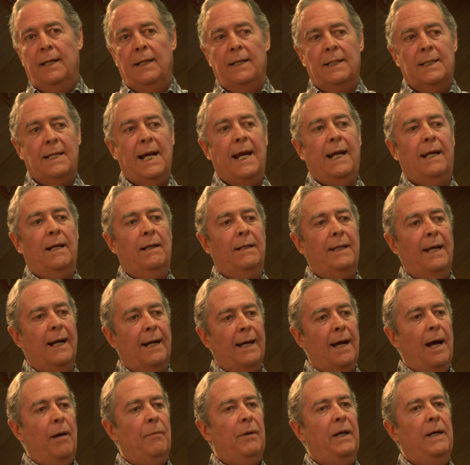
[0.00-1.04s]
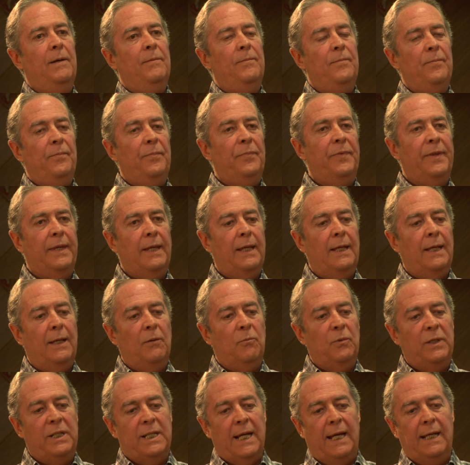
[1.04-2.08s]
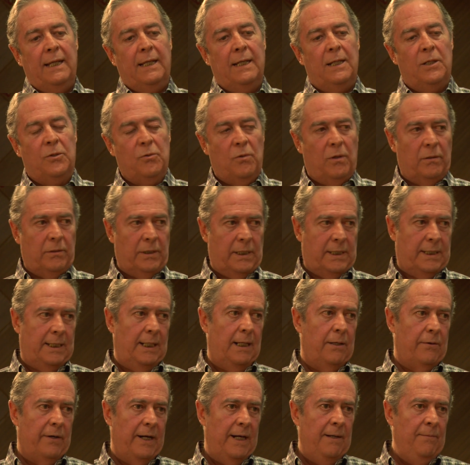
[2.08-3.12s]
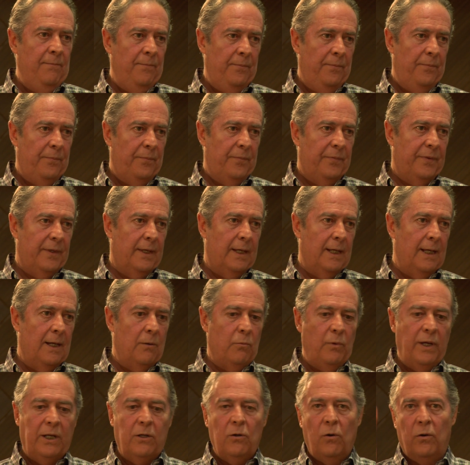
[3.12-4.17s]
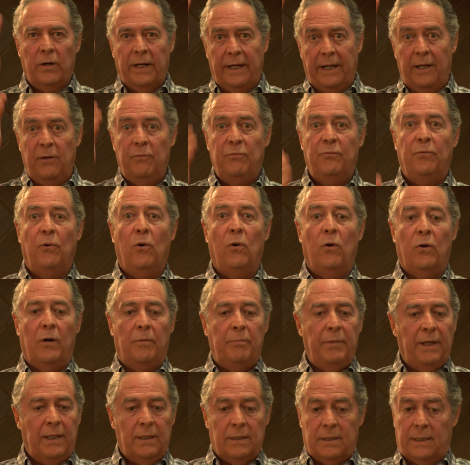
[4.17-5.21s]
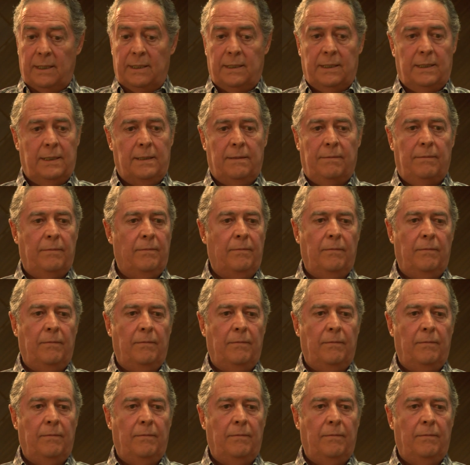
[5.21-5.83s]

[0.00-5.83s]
Second, the agave, we take it to our distillery, and we cut it in 4 because it's